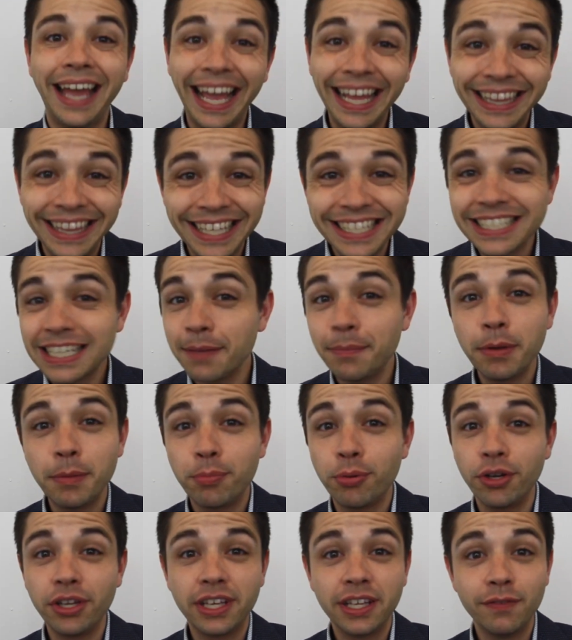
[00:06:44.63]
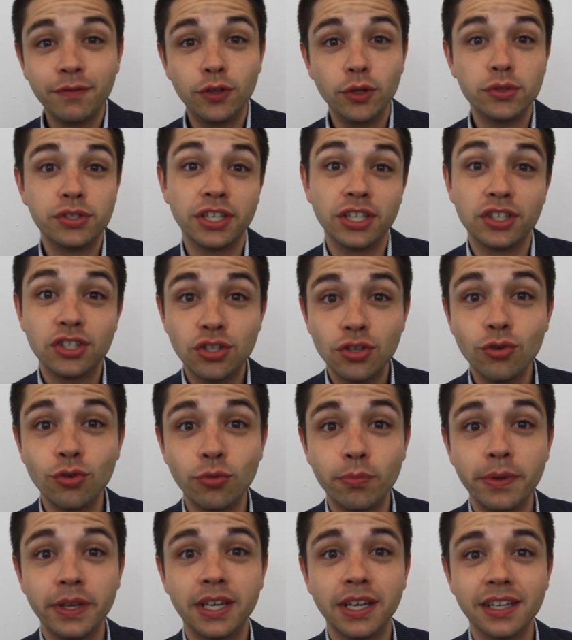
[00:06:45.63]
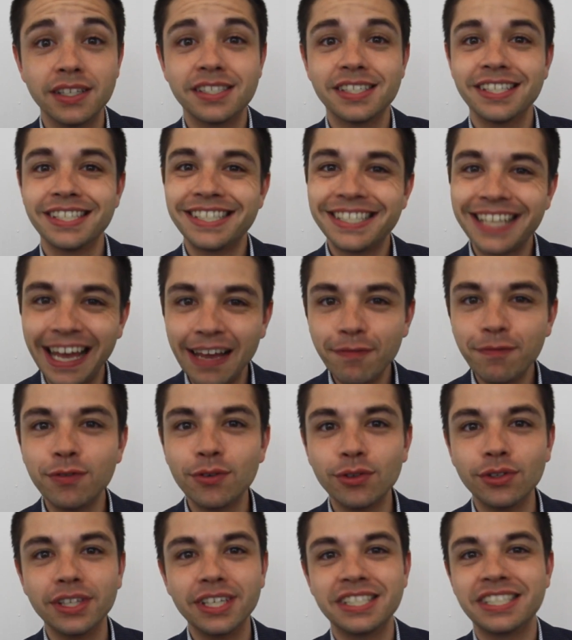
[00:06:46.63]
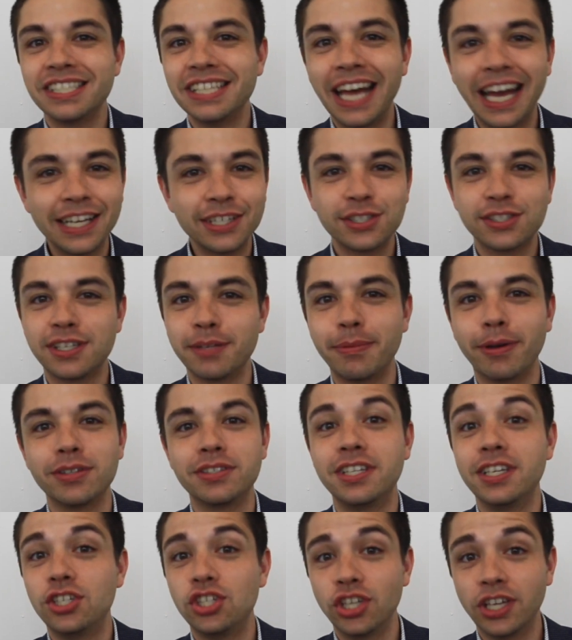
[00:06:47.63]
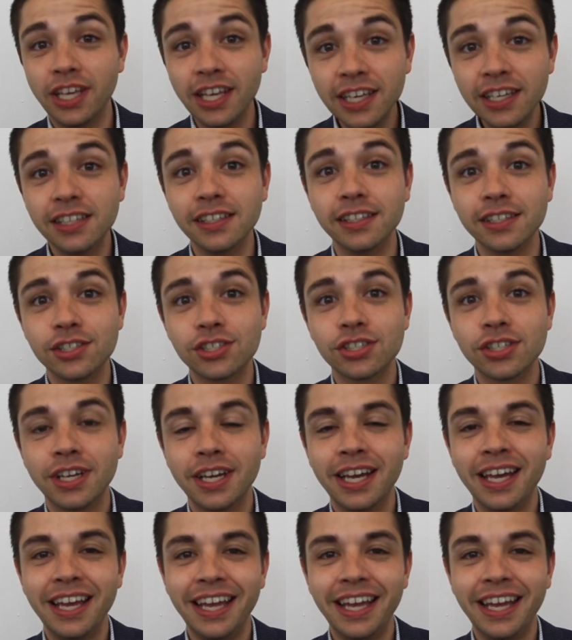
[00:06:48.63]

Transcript: And this can be pretty confusing too, because TEFL is not just about teaching English.